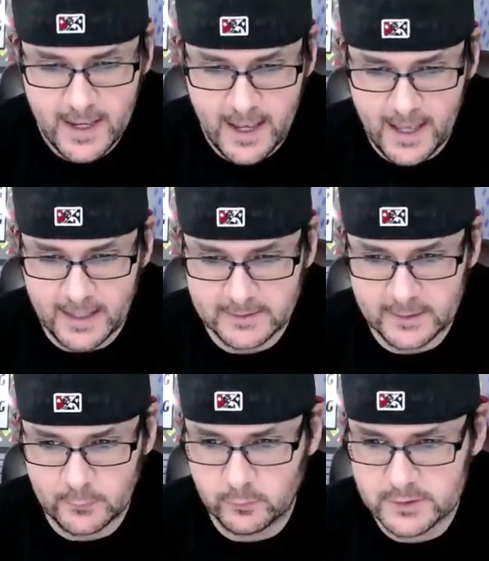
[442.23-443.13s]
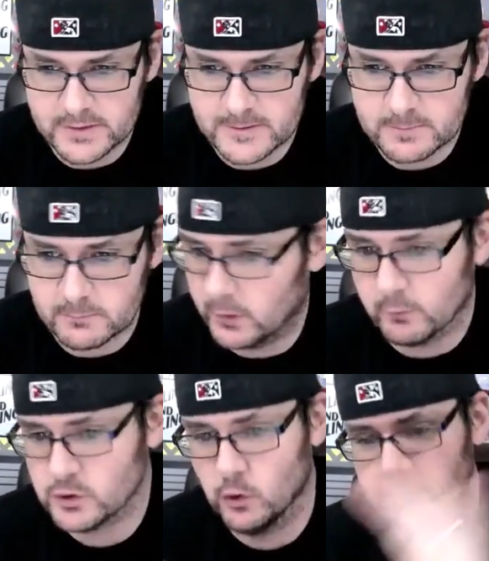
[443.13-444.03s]
and it was there was
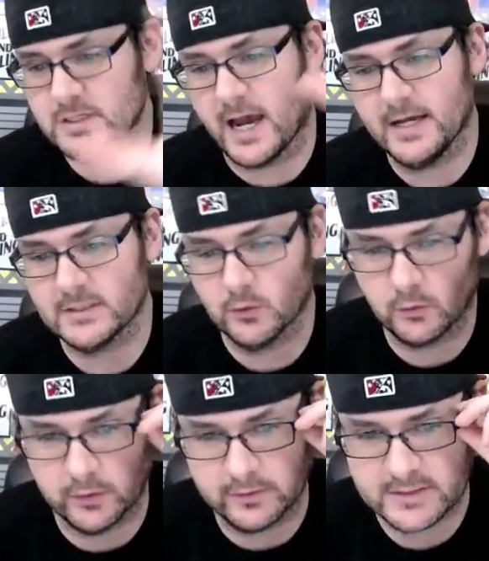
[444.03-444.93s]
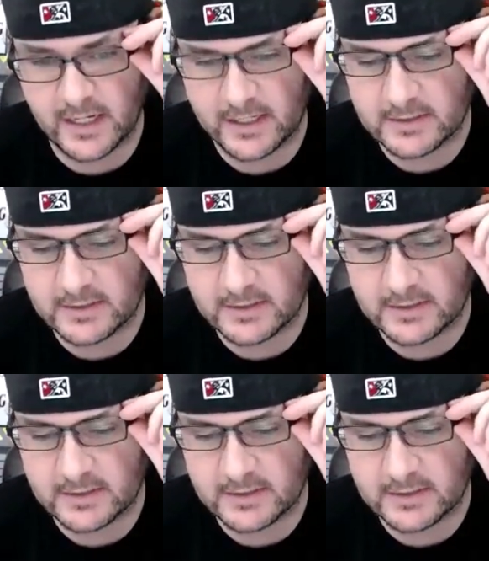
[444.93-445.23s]
no signs, no clearance signs,